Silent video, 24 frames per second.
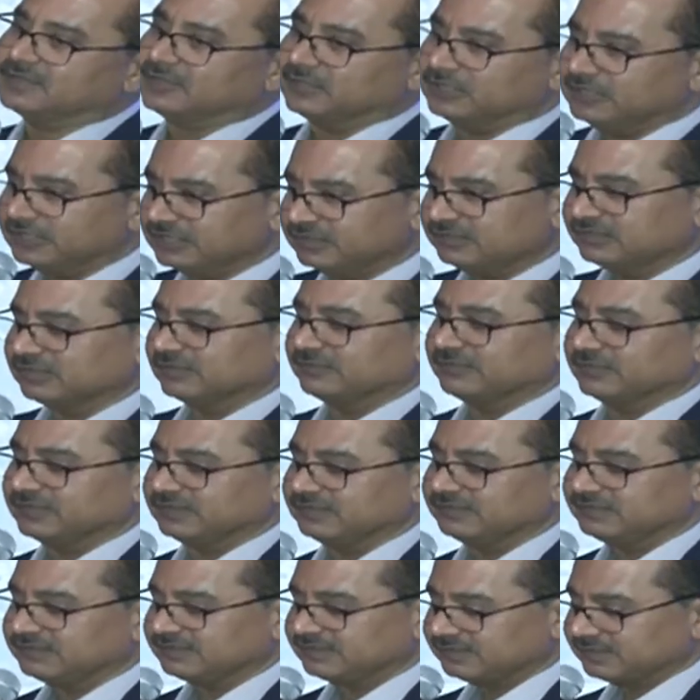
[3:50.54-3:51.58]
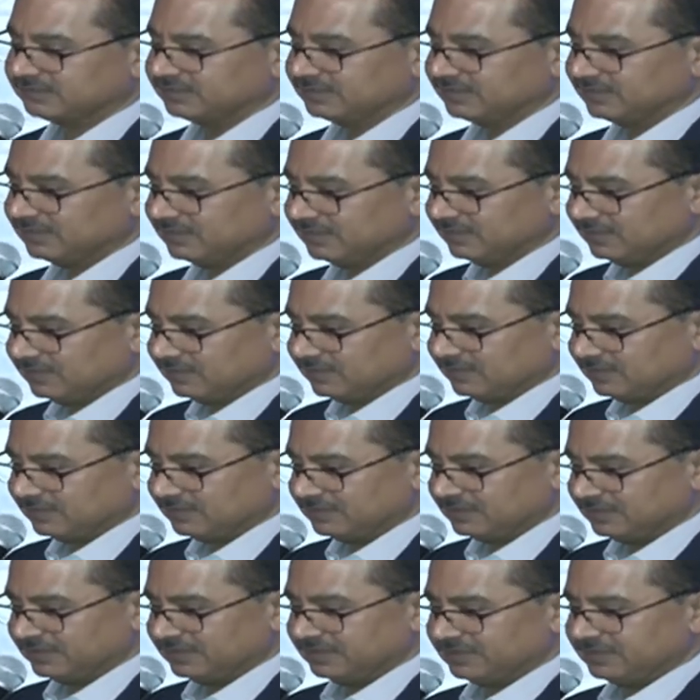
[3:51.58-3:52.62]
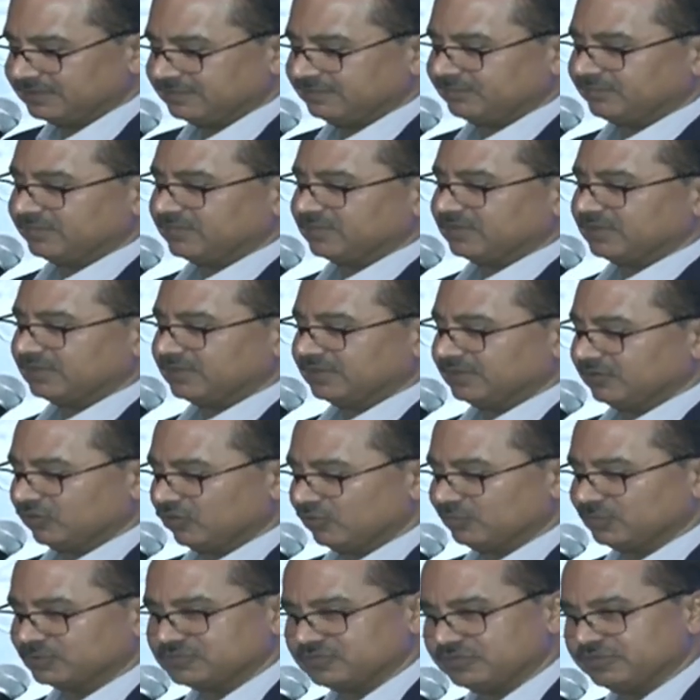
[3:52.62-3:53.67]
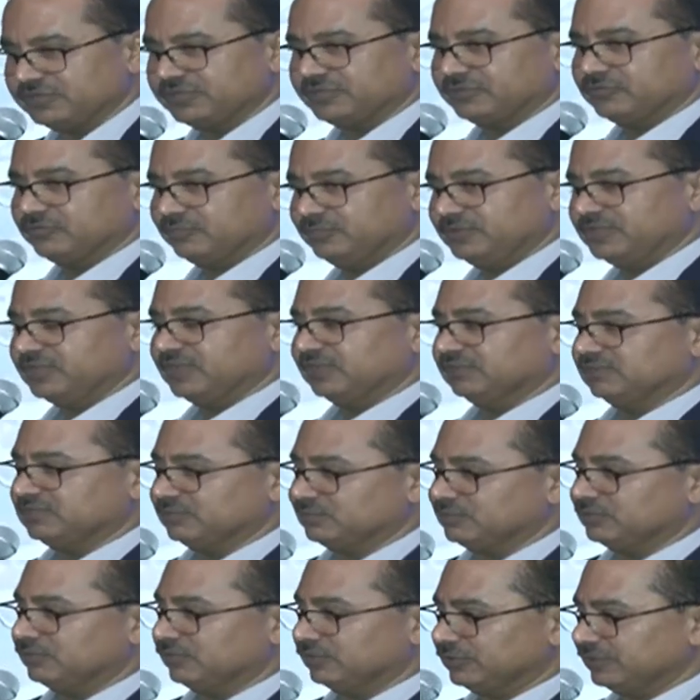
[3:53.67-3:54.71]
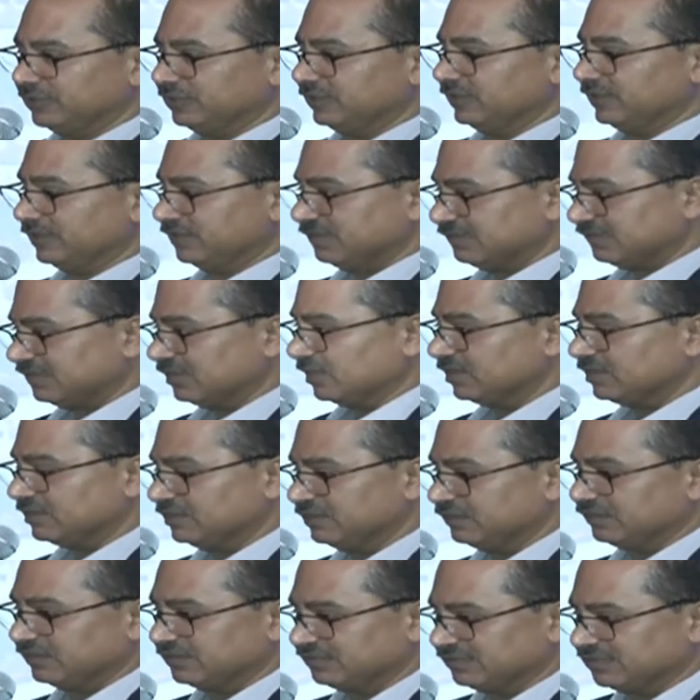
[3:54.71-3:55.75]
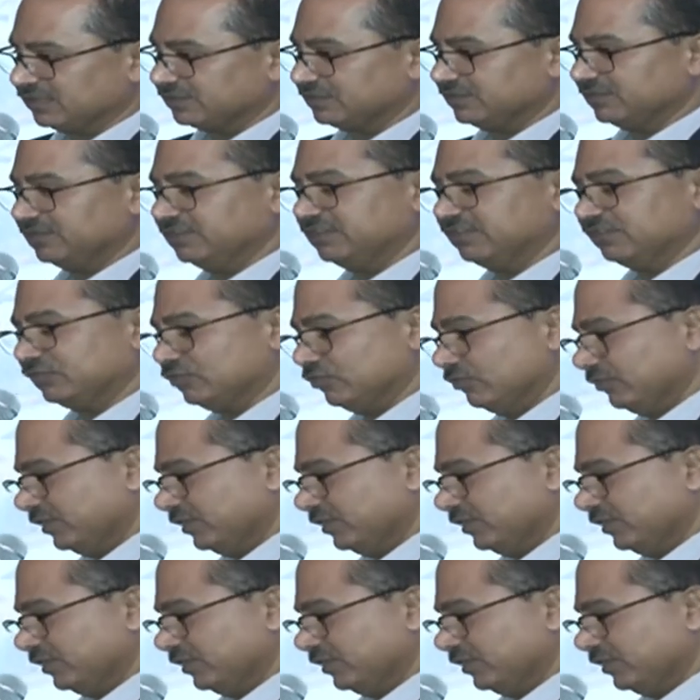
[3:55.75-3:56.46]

colleagues of his the uh, opportunity to be entrepreneurial and start these, started these two